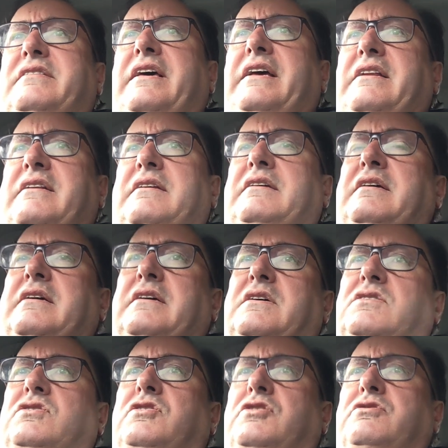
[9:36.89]
then
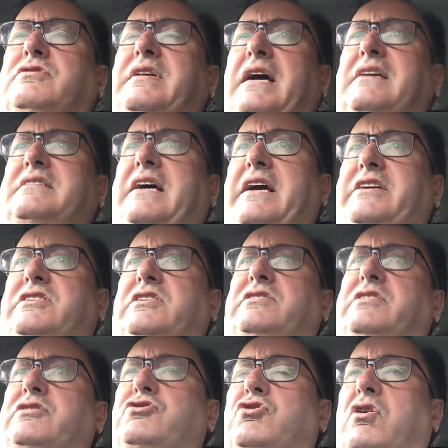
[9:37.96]
you use taxation
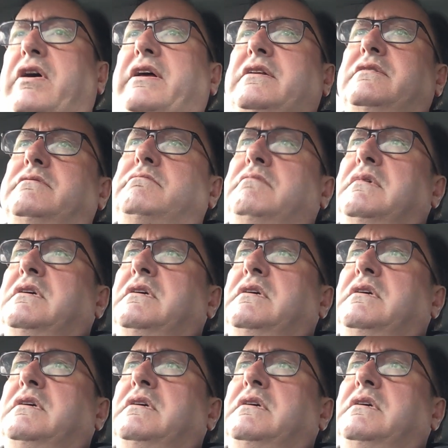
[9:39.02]
to try and